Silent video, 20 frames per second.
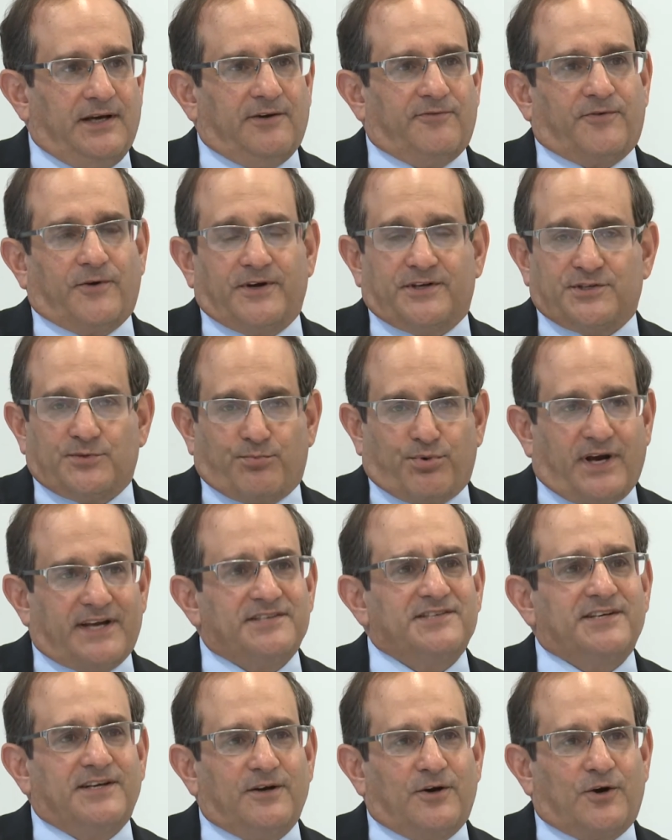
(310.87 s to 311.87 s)
for
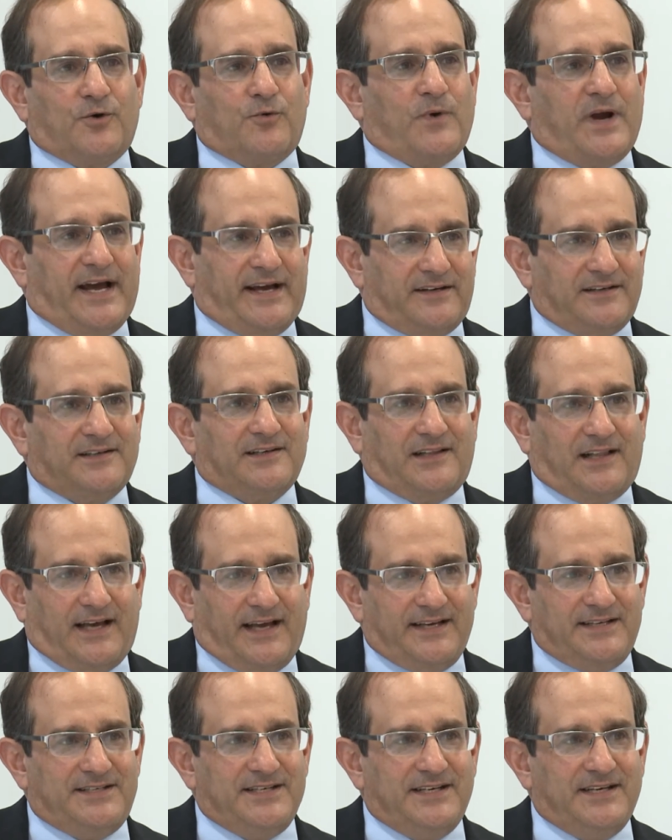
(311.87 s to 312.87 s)
expressing her radical
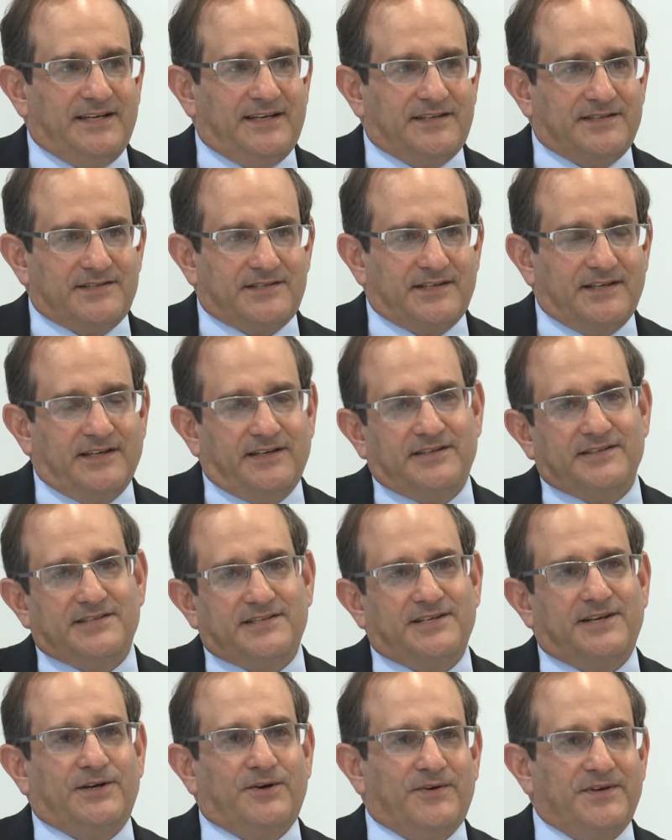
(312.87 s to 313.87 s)
ideas in a
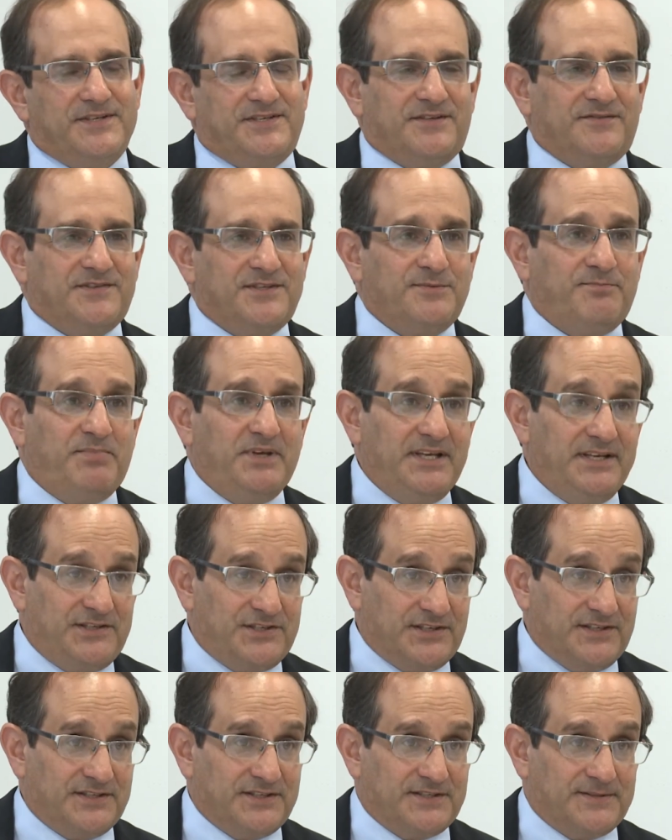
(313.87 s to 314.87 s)
series of
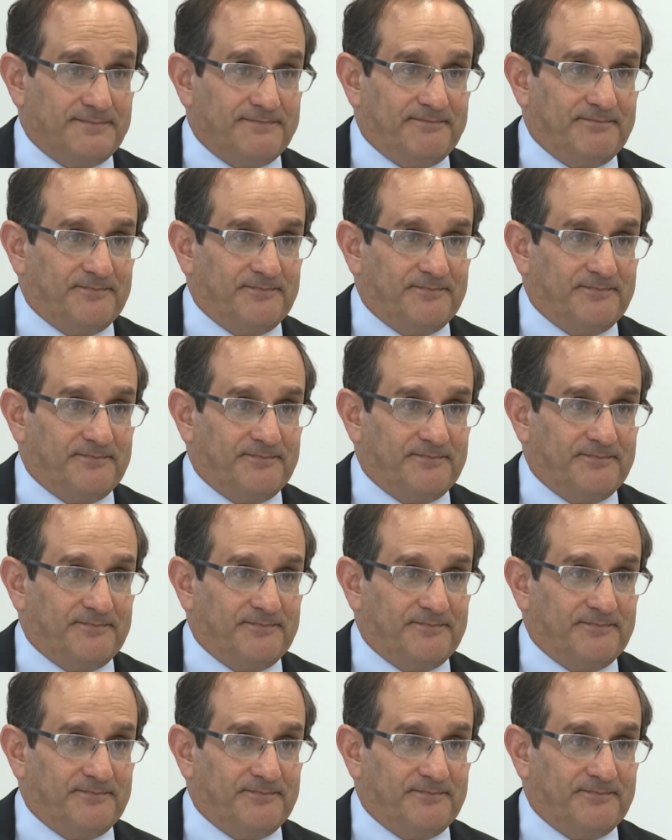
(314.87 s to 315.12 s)
speeches